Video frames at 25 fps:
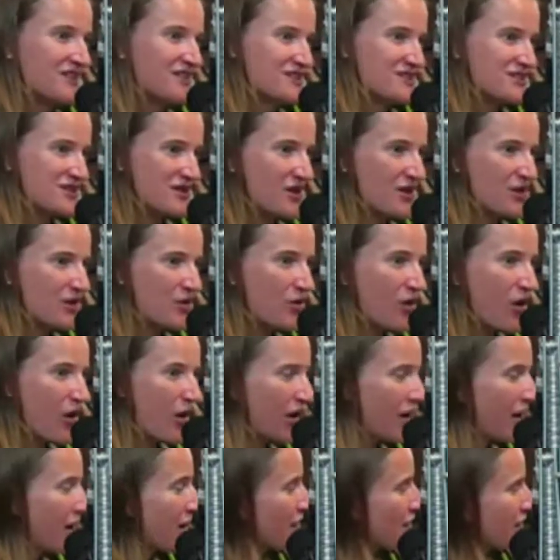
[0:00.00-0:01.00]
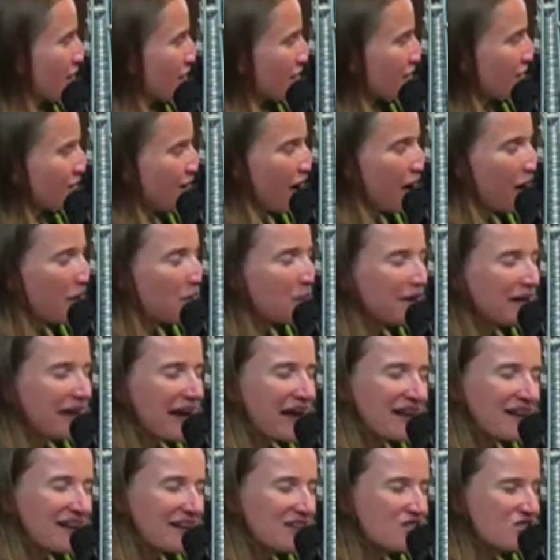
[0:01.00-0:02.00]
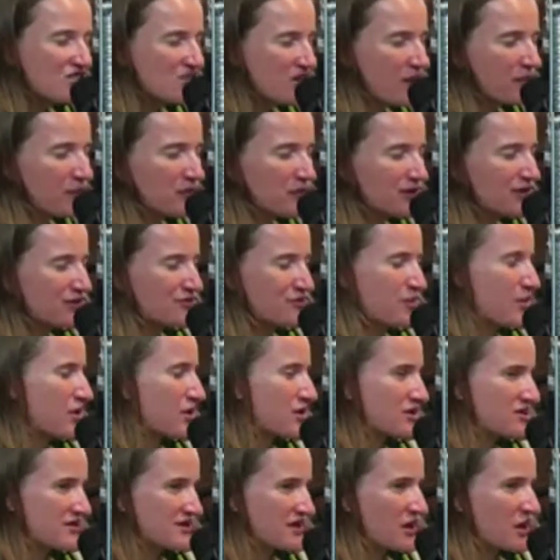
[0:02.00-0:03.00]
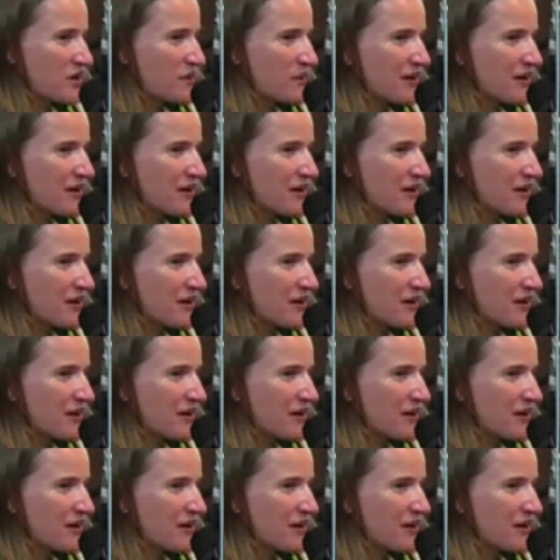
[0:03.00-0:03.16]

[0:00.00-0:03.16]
So kind of a complicated jumble of words there,